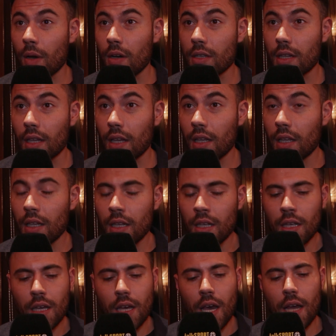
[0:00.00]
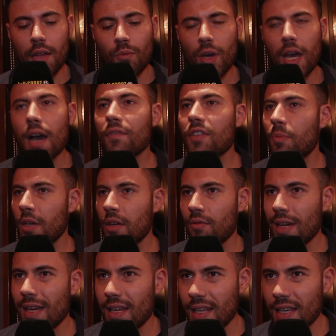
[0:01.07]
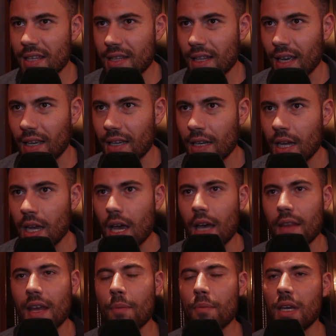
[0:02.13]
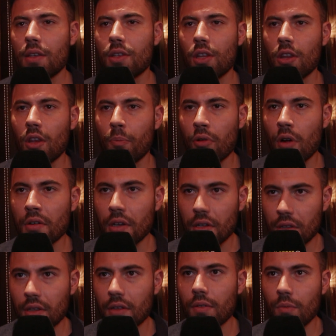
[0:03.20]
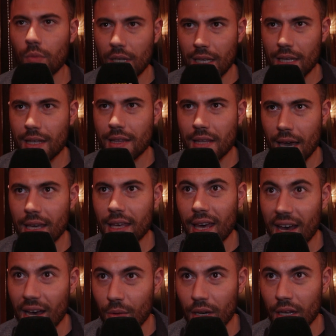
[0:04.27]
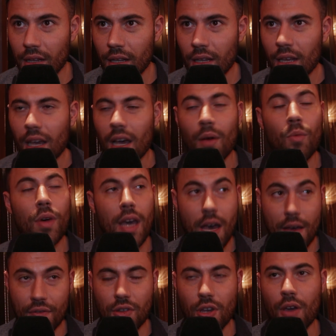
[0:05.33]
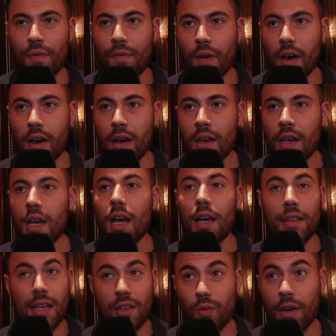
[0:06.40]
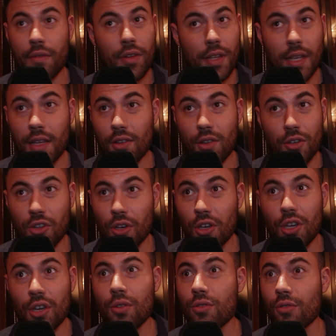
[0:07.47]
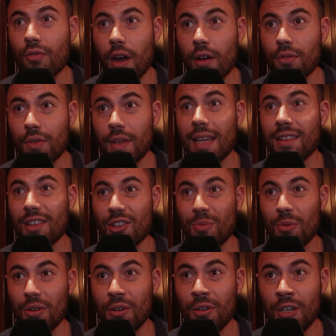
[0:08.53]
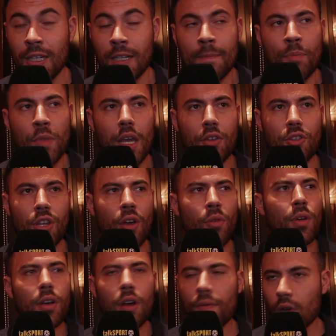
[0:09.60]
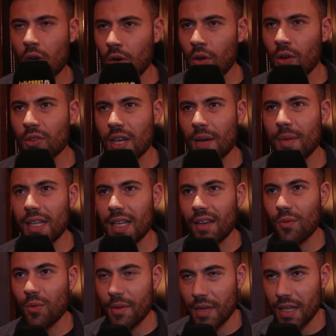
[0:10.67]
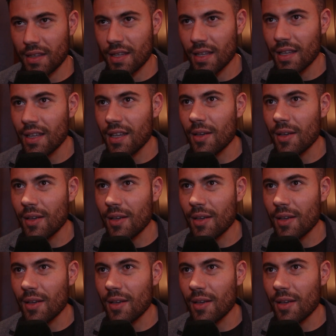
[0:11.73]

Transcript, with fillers: boxing, and we have to be realistic. And that means that the product we need to take care with, and we have so far, and that's why we've seen such a huge growth in the sport. And so, of course, I believe women's